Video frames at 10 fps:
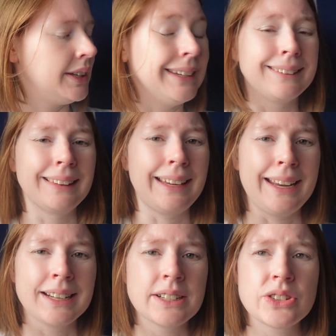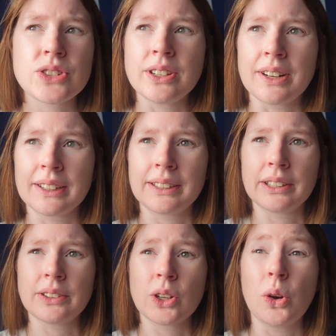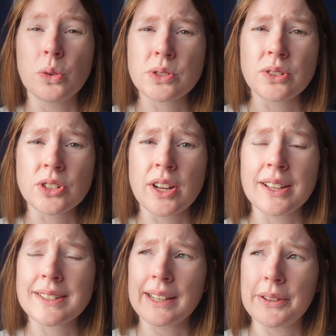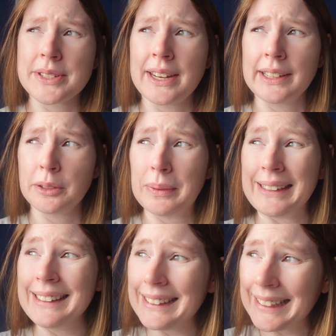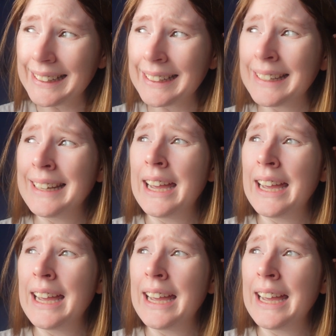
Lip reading: inland, so you're not going to get the coastal shots like I was getting at the beginning.